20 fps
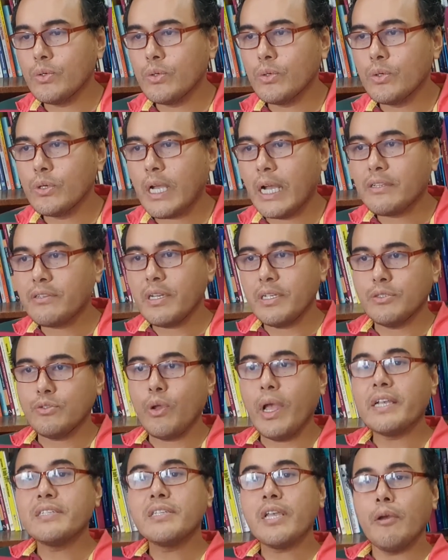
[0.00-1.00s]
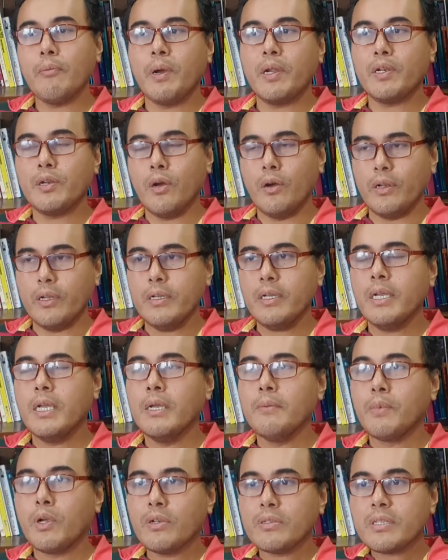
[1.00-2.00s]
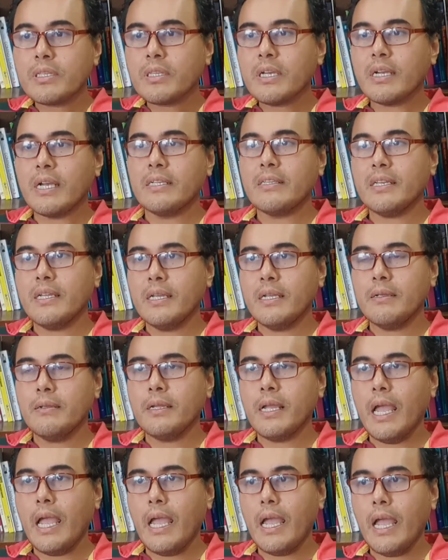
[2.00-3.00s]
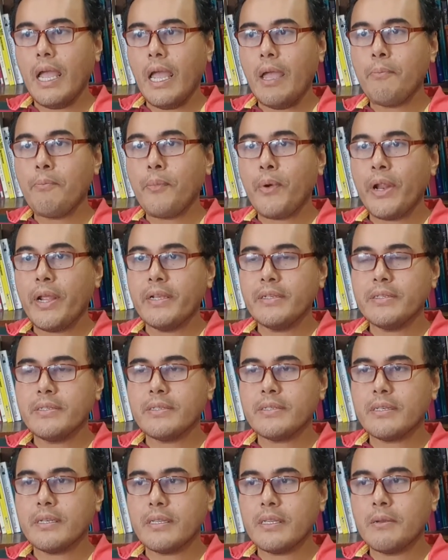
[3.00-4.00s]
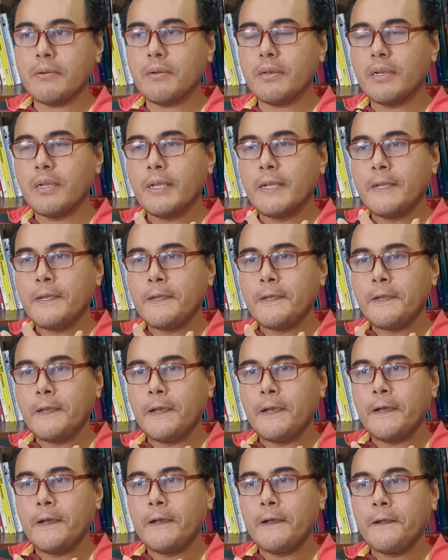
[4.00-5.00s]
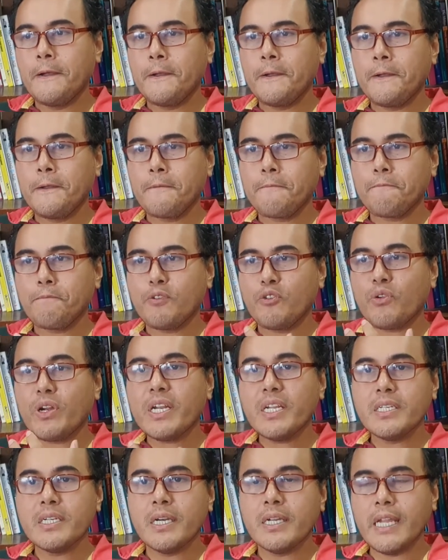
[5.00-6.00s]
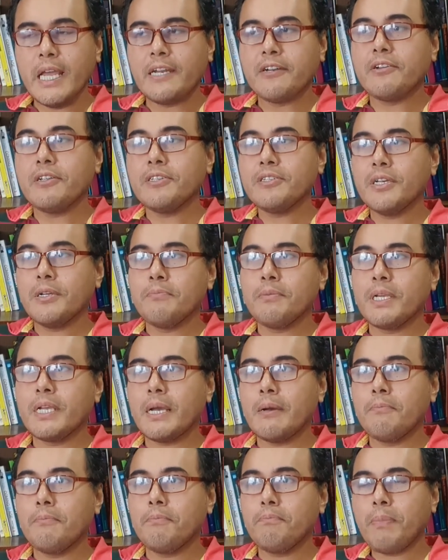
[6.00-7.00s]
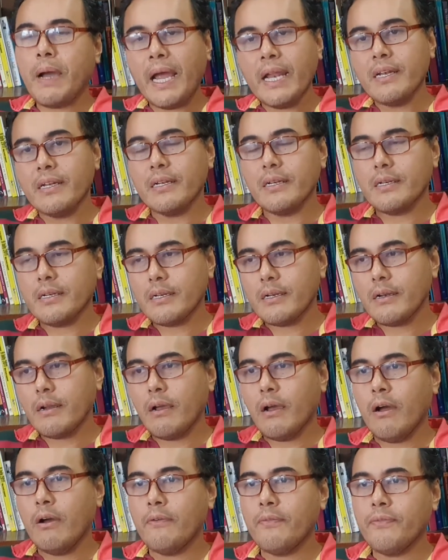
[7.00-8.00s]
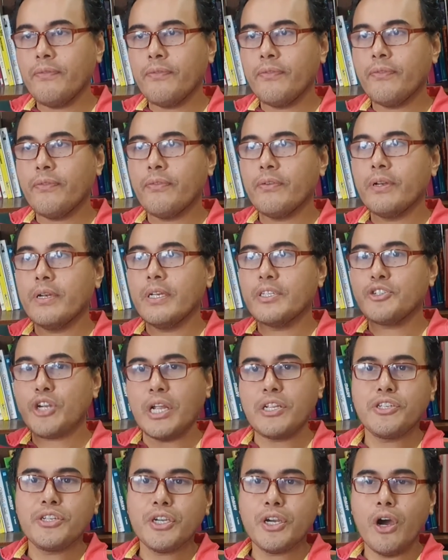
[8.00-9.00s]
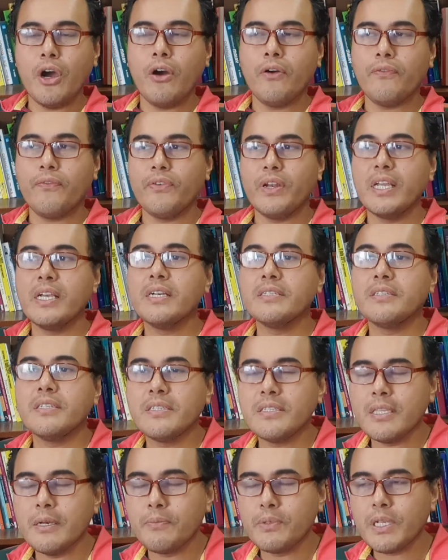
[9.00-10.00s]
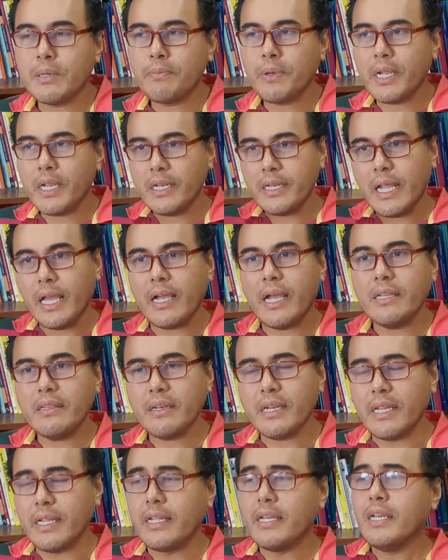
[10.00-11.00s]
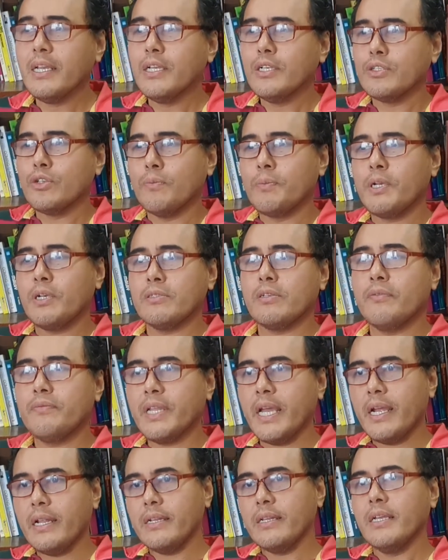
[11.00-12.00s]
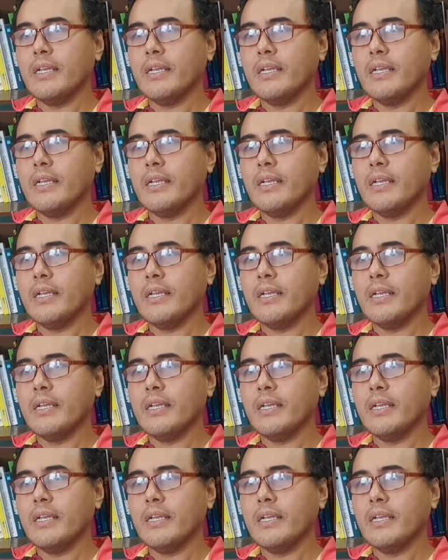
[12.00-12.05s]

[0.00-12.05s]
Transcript: countries to accept or not, because certain country embrace certain religion, and religion become part of the structure of legal system, for example, in that country. So because of that,